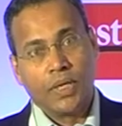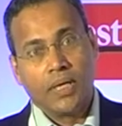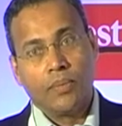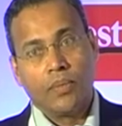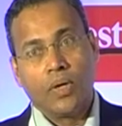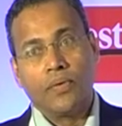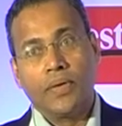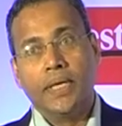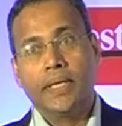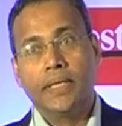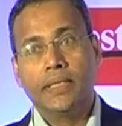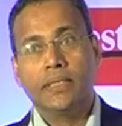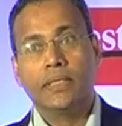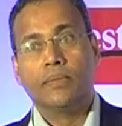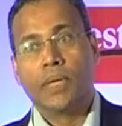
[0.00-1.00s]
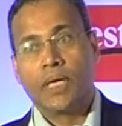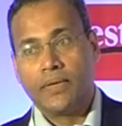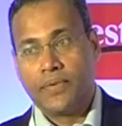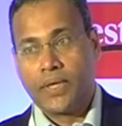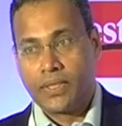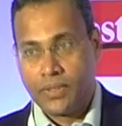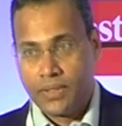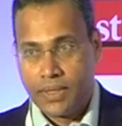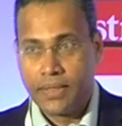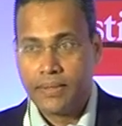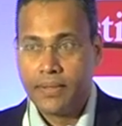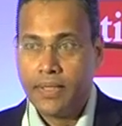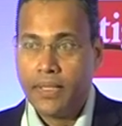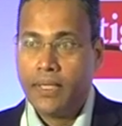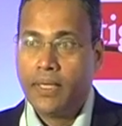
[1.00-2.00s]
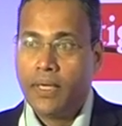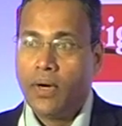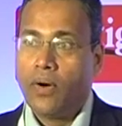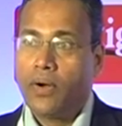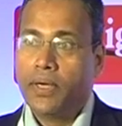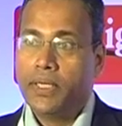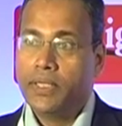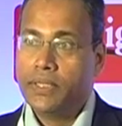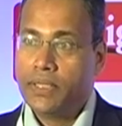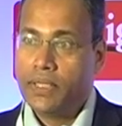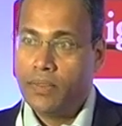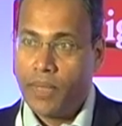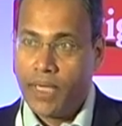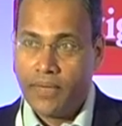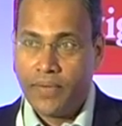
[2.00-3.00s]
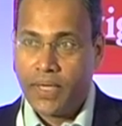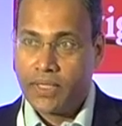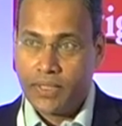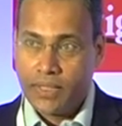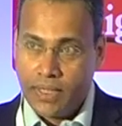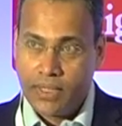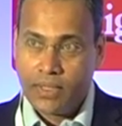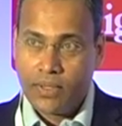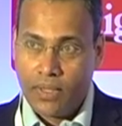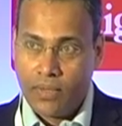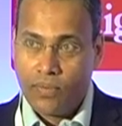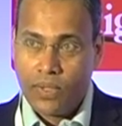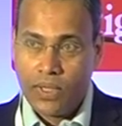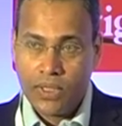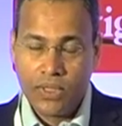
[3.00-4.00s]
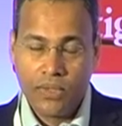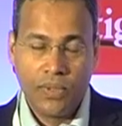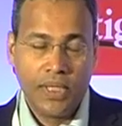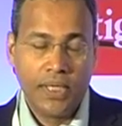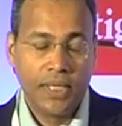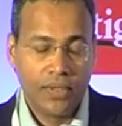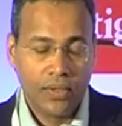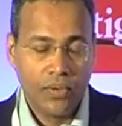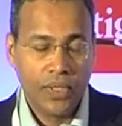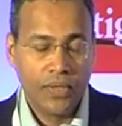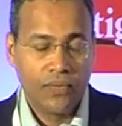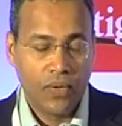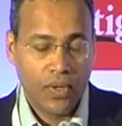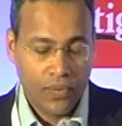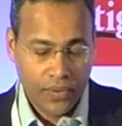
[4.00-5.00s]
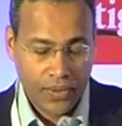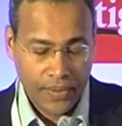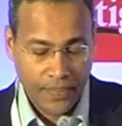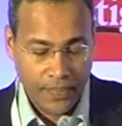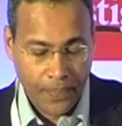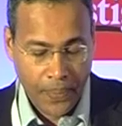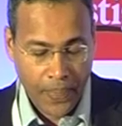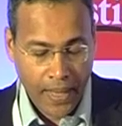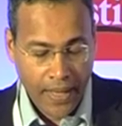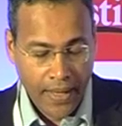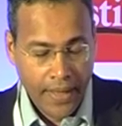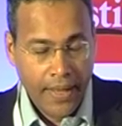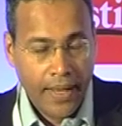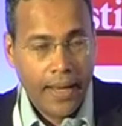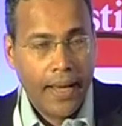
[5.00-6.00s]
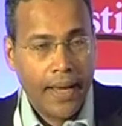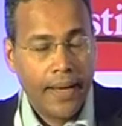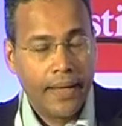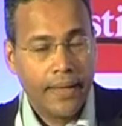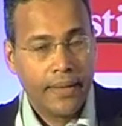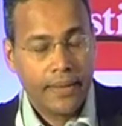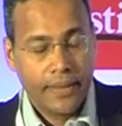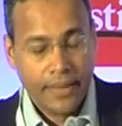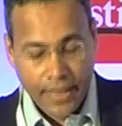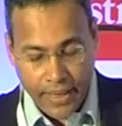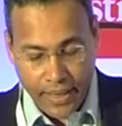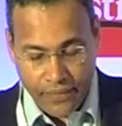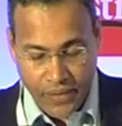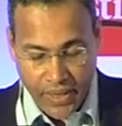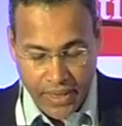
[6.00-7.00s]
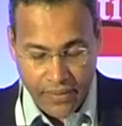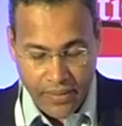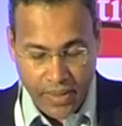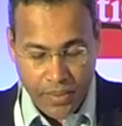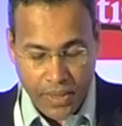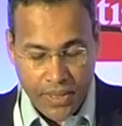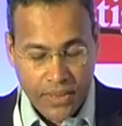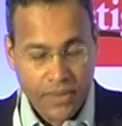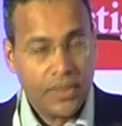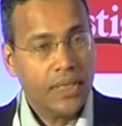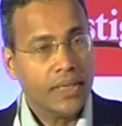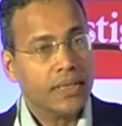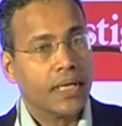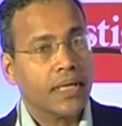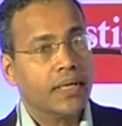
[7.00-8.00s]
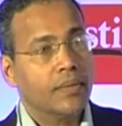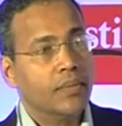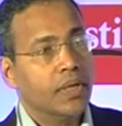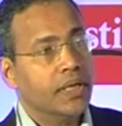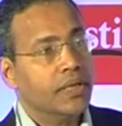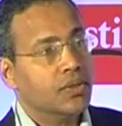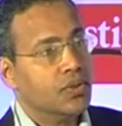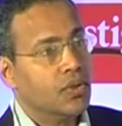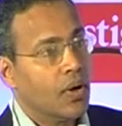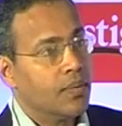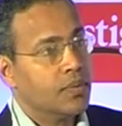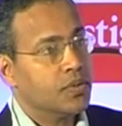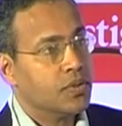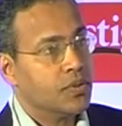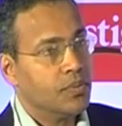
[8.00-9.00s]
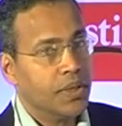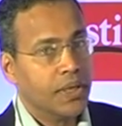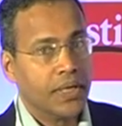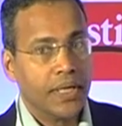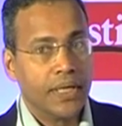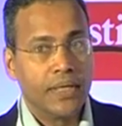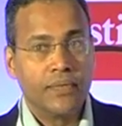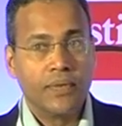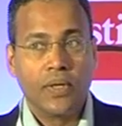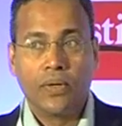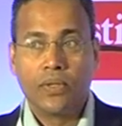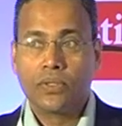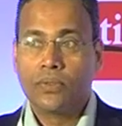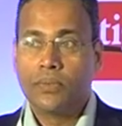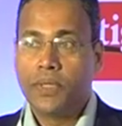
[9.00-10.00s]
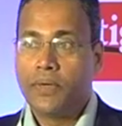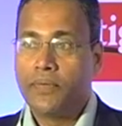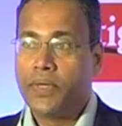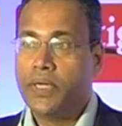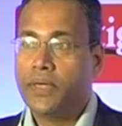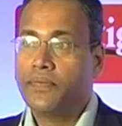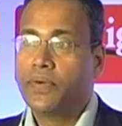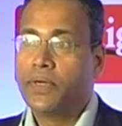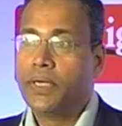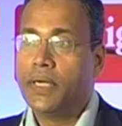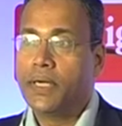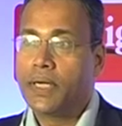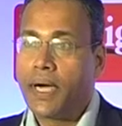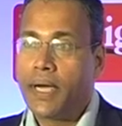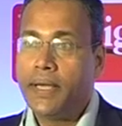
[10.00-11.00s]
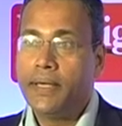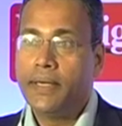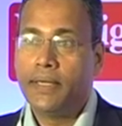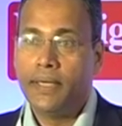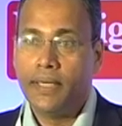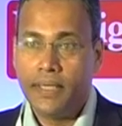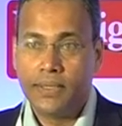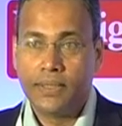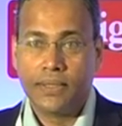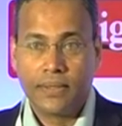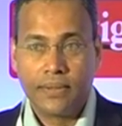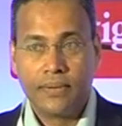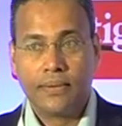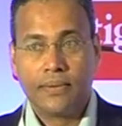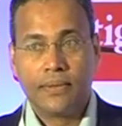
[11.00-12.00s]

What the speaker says: become now intelligent manufacturing or digital manufacturing. These are all words you will hear going forward. And that effectively means these 100 million jobs which will be created will also be of a different kind and nature.